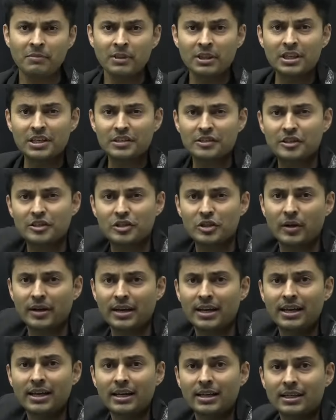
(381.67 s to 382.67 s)
This is
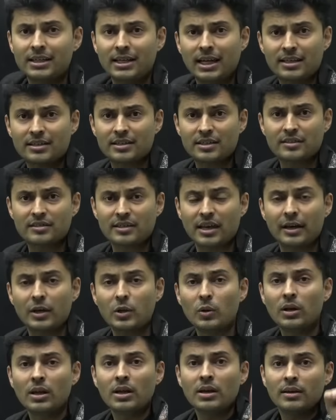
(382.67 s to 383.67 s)
your test
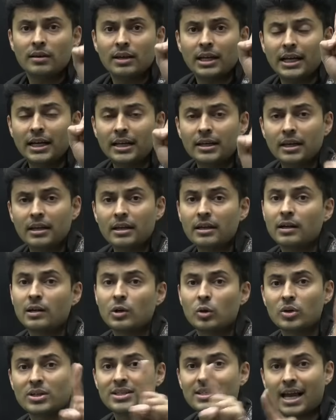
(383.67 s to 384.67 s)
schedule. It
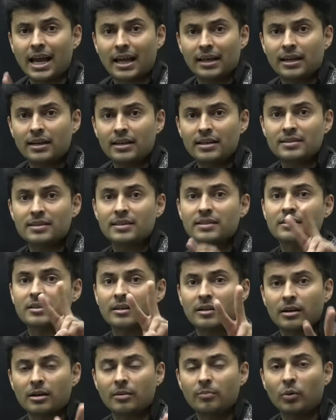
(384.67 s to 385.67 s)
includes analysis,
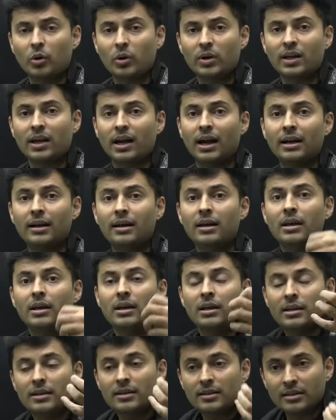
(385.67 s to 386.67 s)
report card,
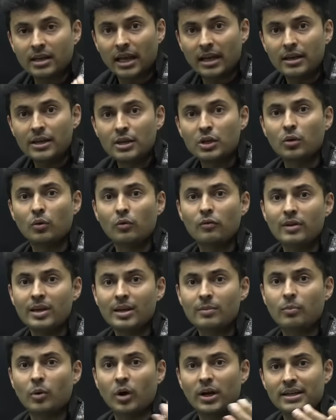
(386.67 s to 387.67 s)
telling you
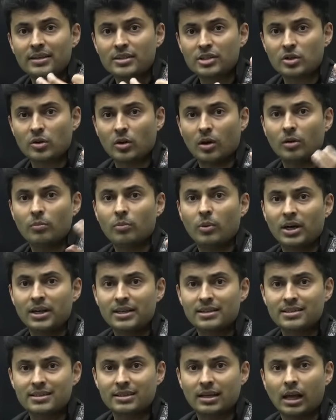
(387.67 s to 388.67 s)
weak points, strong
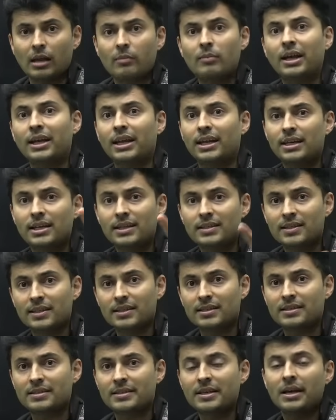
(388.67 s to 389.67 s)
points, time
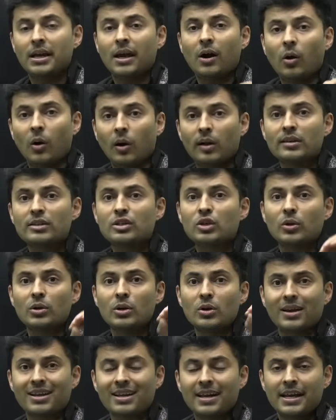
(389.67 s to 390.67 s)
analysis, also
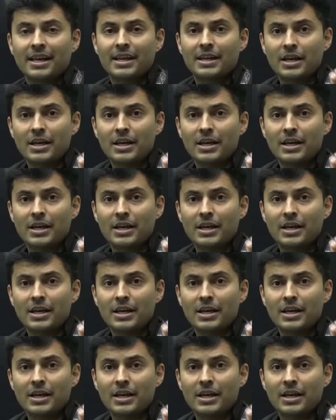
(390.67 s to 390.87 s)
your